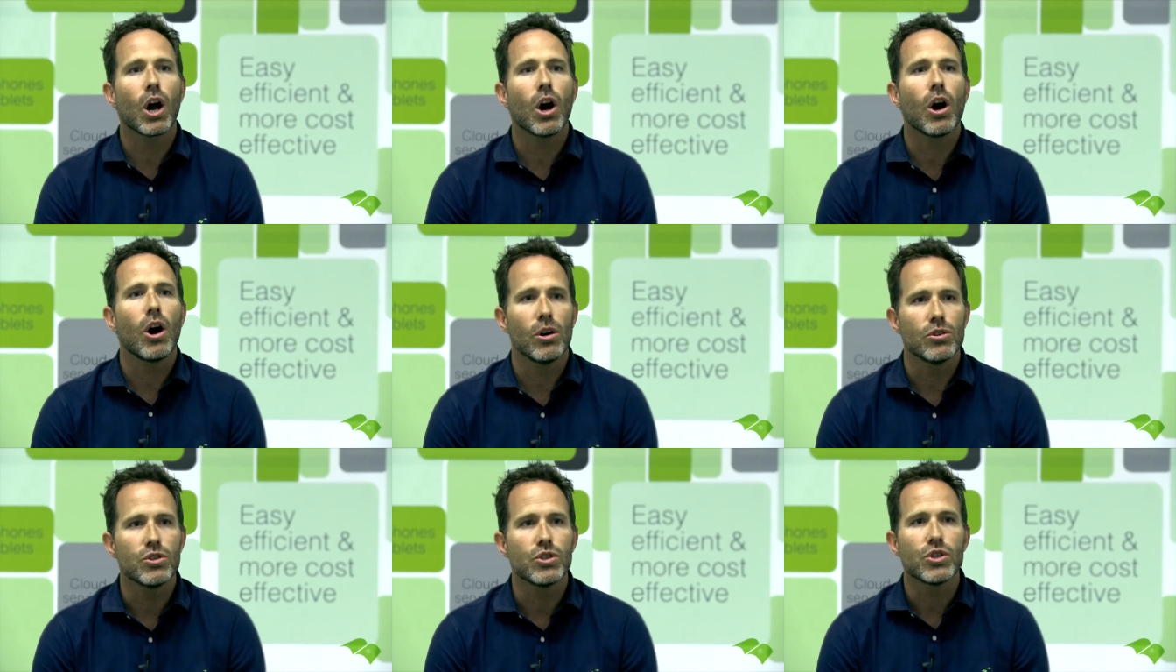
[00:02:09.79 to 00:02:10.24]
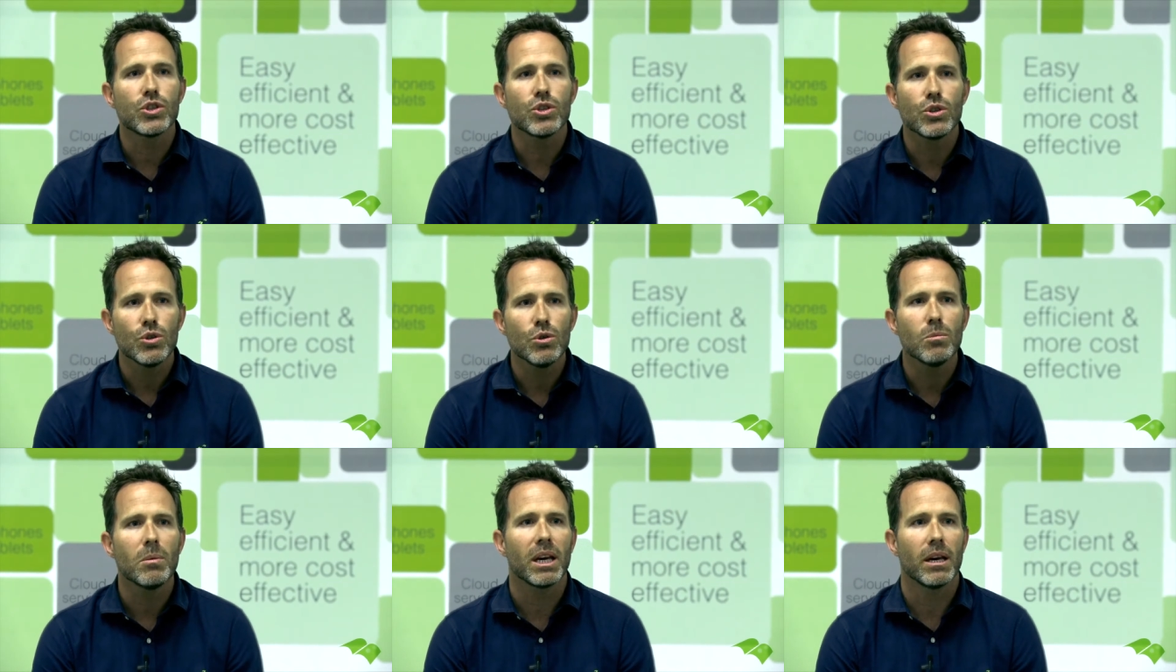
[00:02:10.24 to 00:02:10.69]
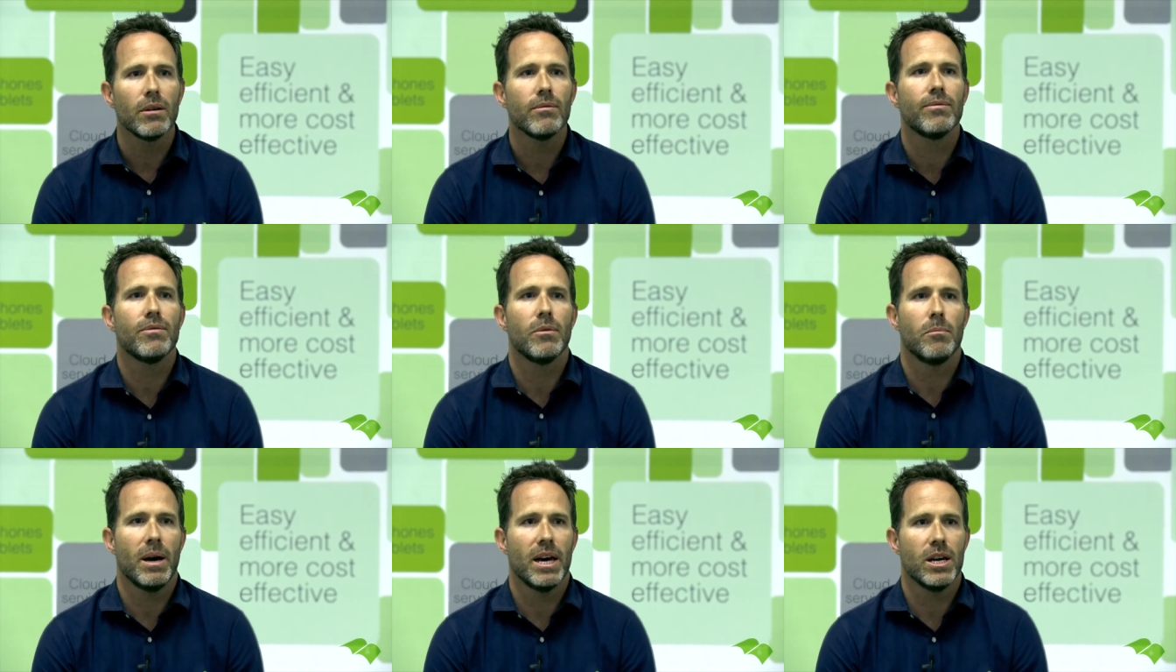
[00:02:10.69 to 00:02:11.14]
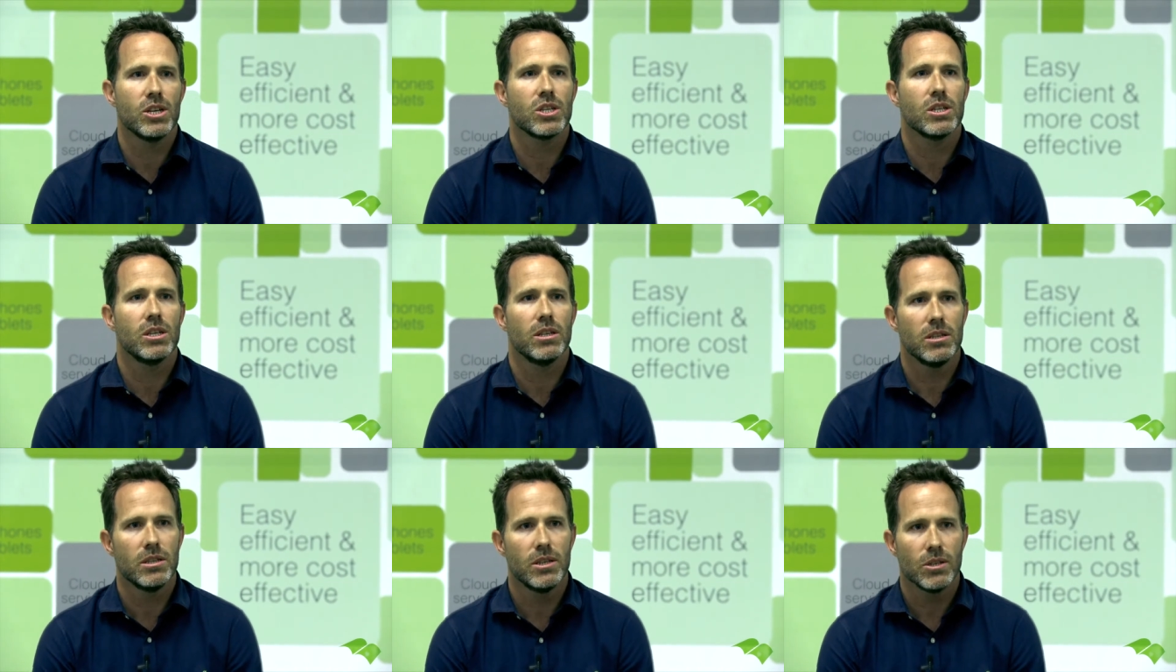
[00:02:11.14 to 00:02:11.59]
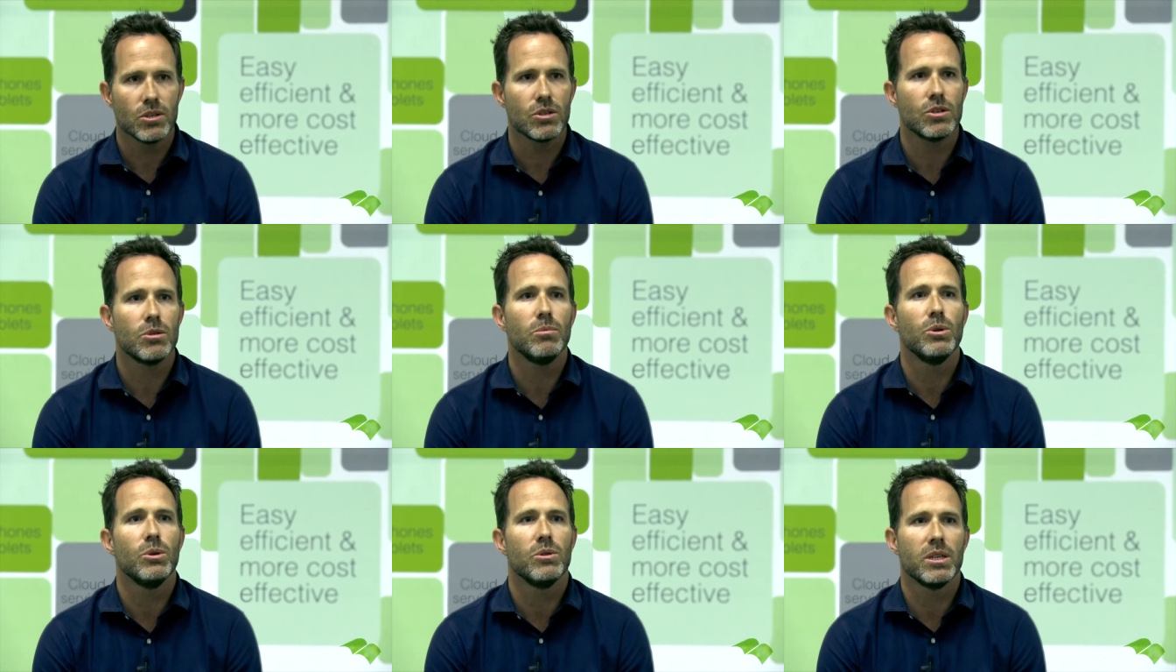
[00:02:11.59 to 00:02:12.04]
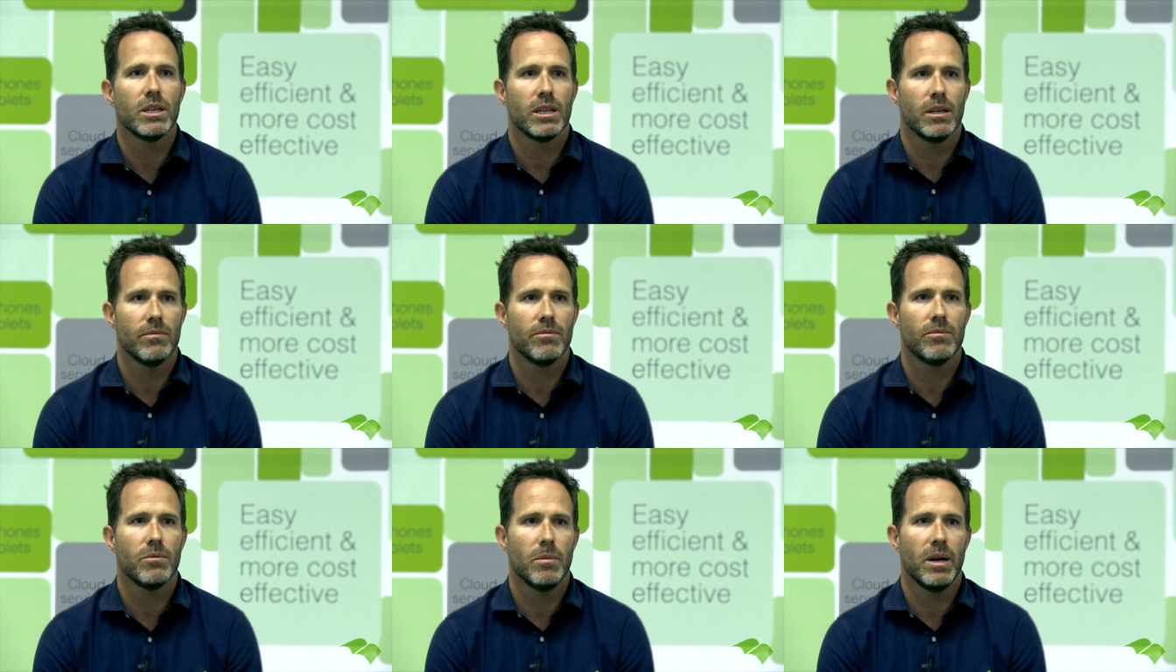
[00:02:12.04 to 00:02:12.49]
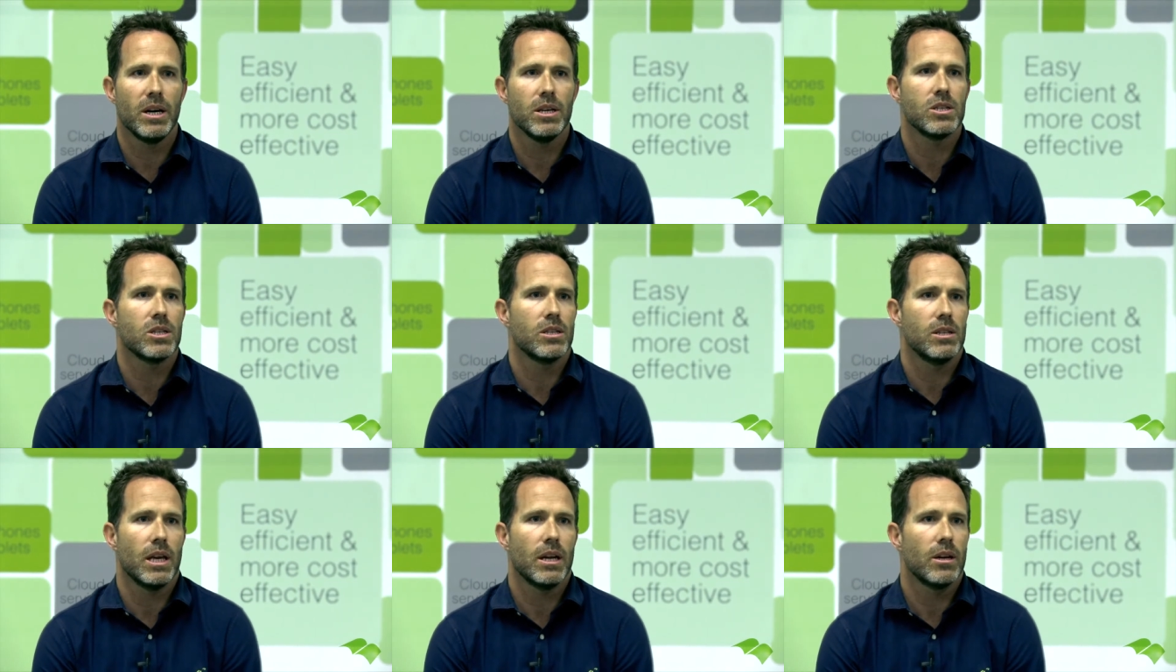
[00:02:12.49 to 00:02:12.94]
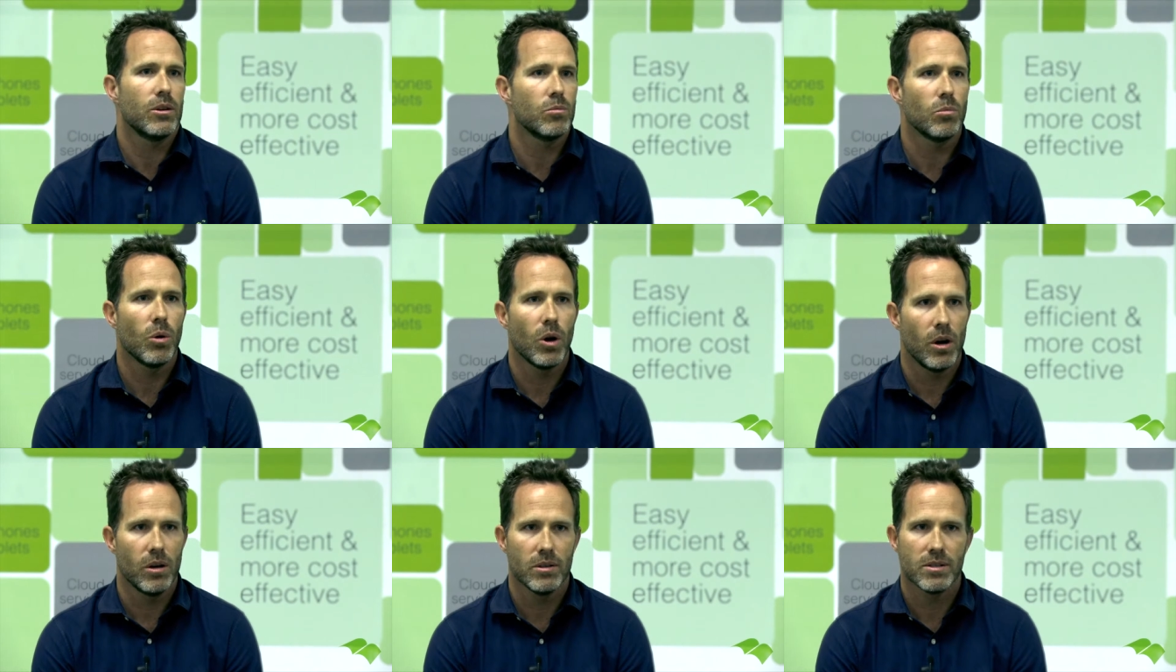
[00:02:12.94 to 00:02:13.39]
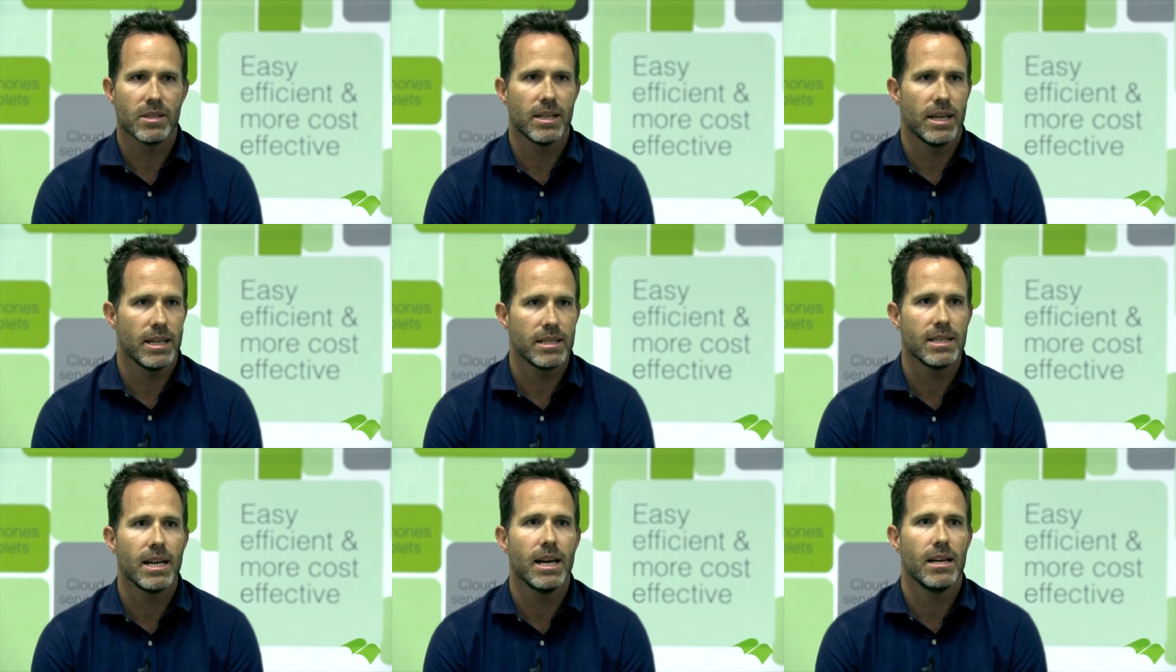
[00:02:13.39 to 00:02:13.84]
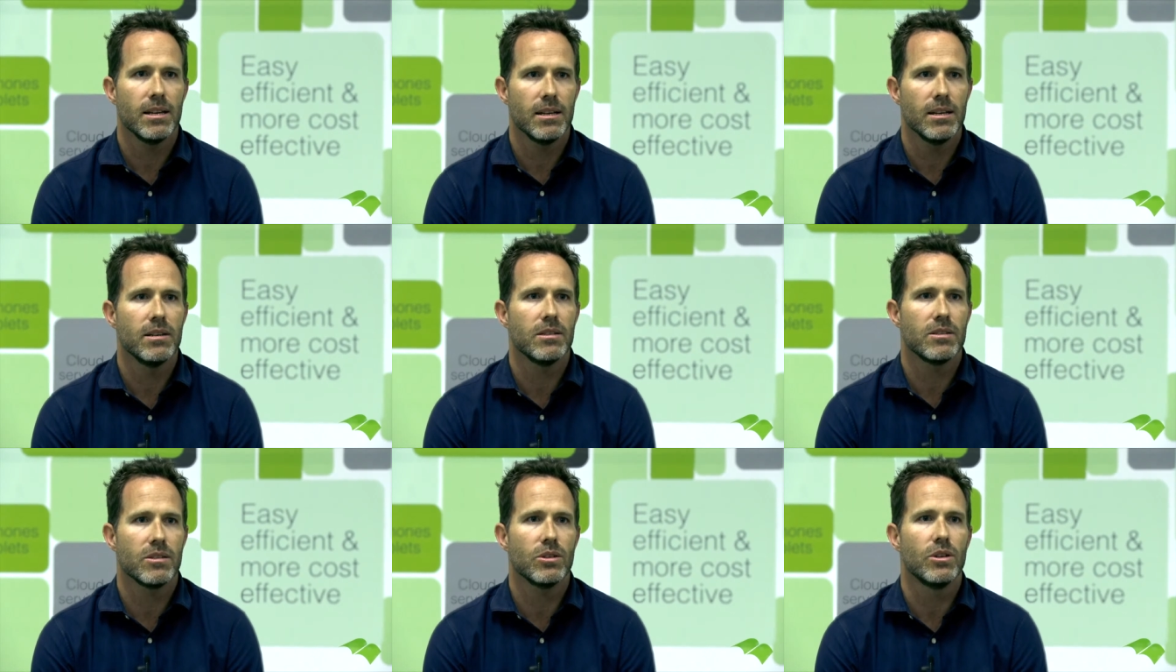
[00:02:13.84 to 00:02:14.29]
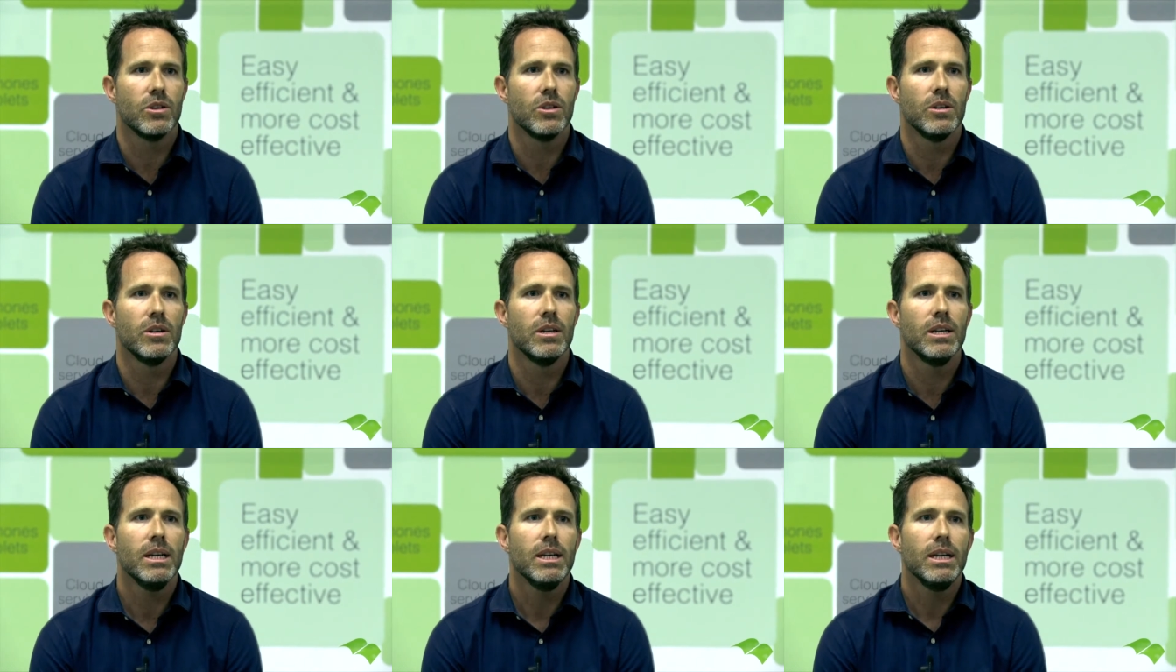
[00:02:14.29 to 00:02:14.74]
consuming information and distributing information than it was, say, 10 years ago.